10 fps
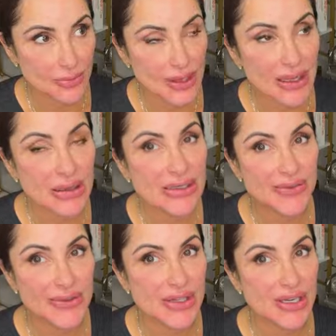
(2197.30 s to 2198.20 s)
at least
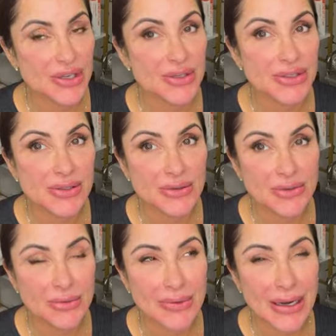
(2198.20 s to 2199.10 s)
15 years
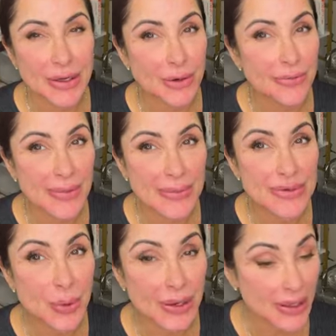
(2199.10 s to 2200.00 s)
that I know of, maybe
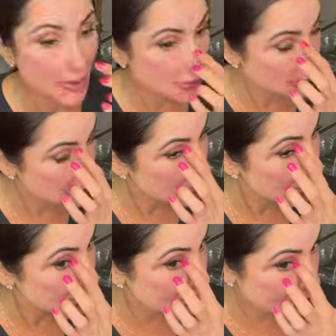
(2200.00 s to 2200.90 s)
20.
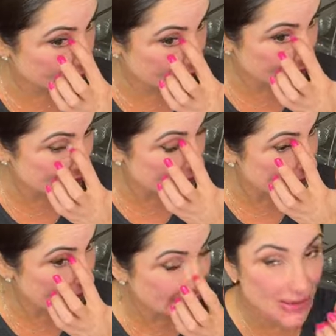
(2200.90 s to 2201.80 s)
So there is a
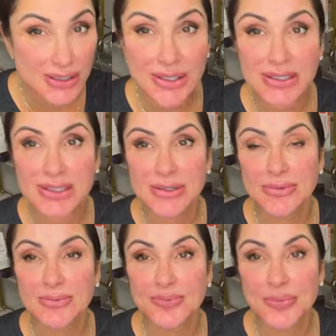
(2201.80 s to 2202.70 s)
madness to this.
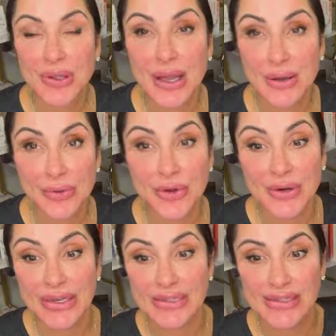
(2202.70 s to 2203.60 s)
There
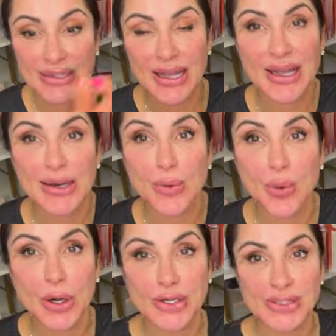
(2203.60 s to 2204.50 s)
is, and it
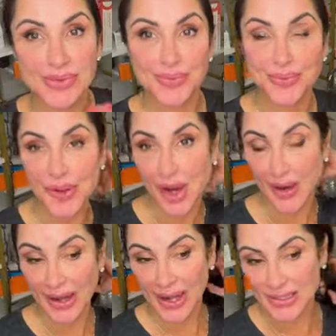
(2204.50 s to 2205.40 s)
works. All
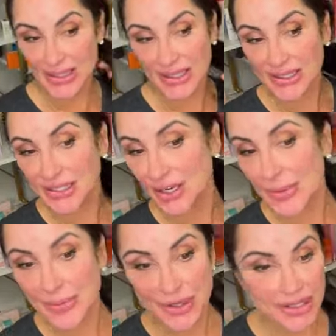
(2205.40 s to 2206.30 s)
right, hugs and kisses to all
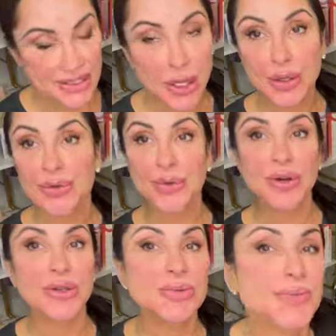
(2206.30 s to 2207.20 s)
my beauties all over the
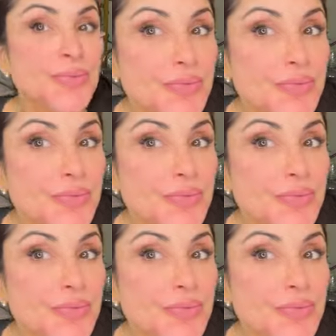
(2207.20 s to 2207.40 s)
world.